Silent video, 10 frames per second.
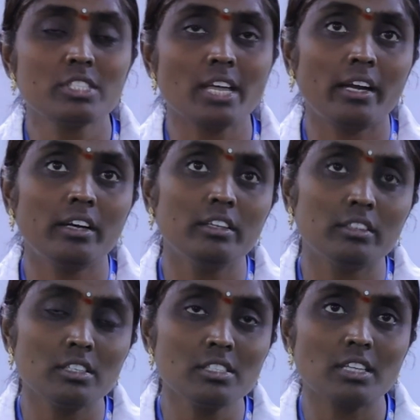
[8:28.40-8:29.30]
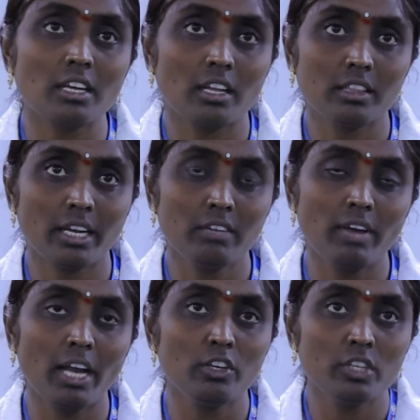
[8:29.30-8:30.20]
added in this. That
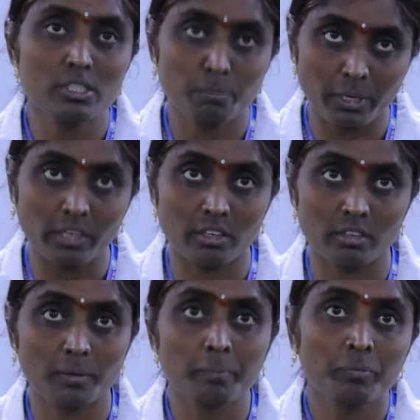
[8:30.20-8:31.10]
value is printed.